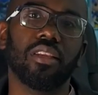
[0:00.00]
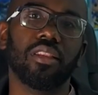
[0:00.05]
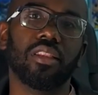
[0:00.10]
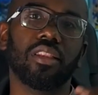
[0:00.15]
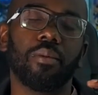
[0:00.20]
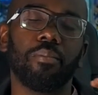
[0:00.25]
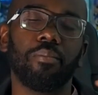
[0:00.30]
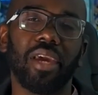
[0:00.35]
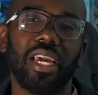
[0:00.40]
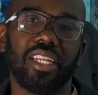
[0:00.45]
The
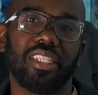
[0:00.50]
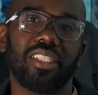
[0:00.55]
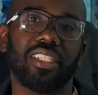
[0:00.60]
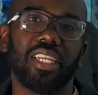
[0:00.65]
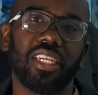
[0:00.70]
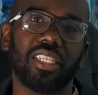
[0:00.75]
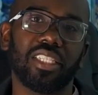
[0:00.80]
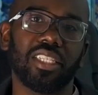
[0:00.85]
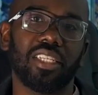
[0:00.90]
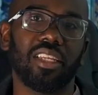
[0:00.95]
base
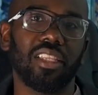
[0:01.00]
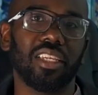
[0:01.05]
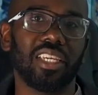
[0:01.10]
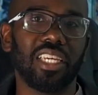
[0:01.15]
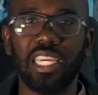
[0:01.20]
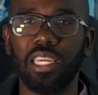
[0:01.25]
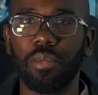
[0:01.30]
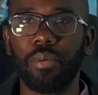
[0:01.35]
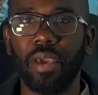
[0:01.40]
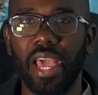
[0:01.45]
station and the
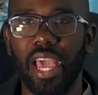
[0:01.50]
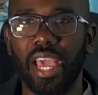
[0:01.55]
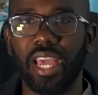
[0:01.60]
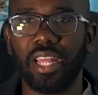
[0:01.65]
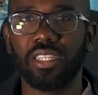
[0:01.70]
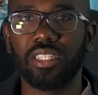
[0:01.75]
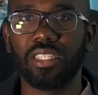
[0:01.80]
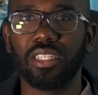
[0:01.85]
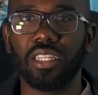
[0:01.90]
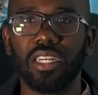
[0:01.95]
keypads,